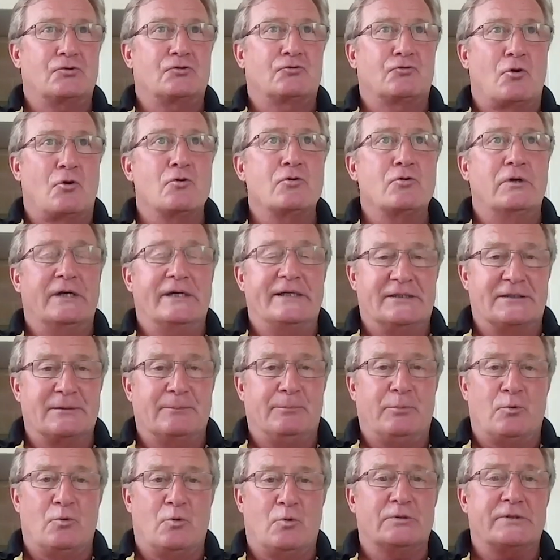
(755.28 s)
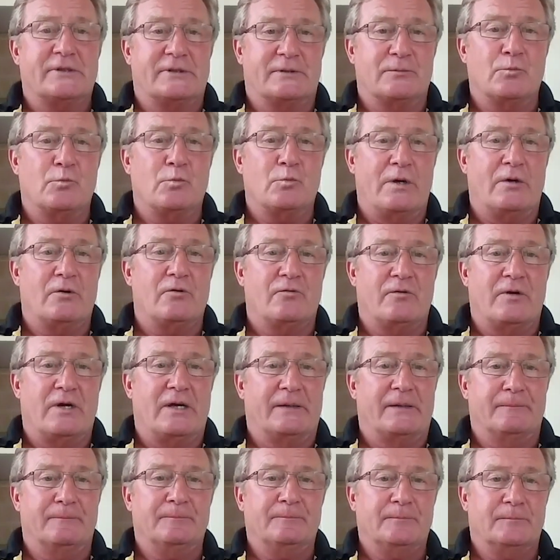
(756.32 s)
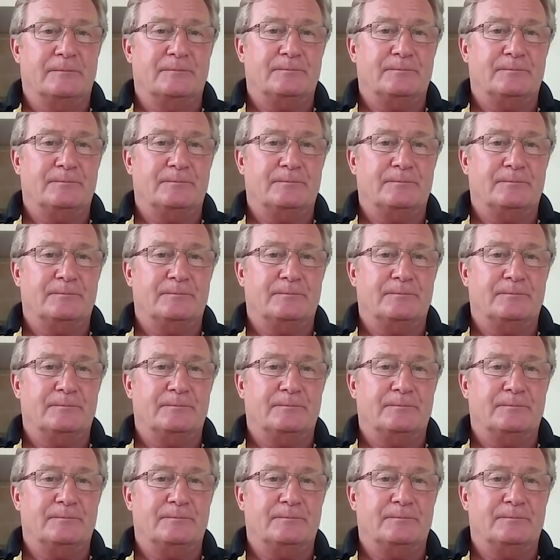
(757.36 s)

strongly supported and well run.